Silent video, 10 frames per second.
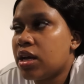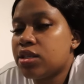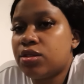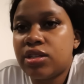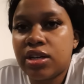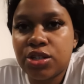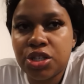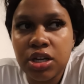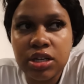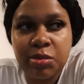has to take a
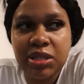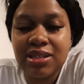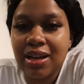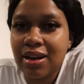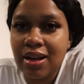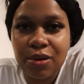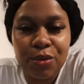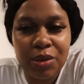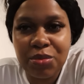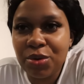shot. But Sana,
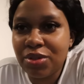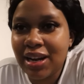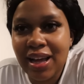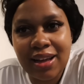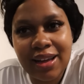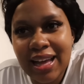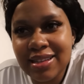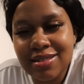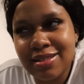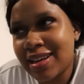we're both like
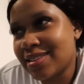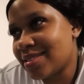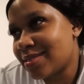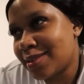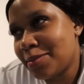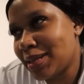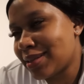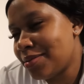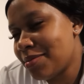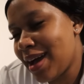cancel,
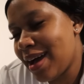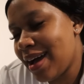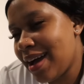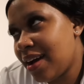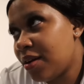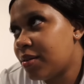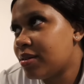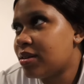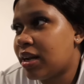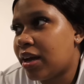
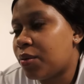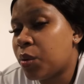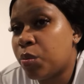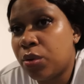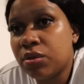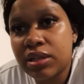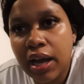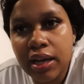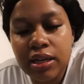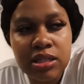like we're both
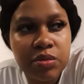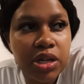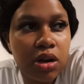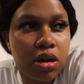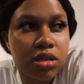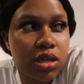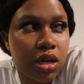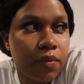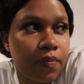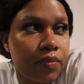tired. It's been a long
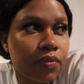day.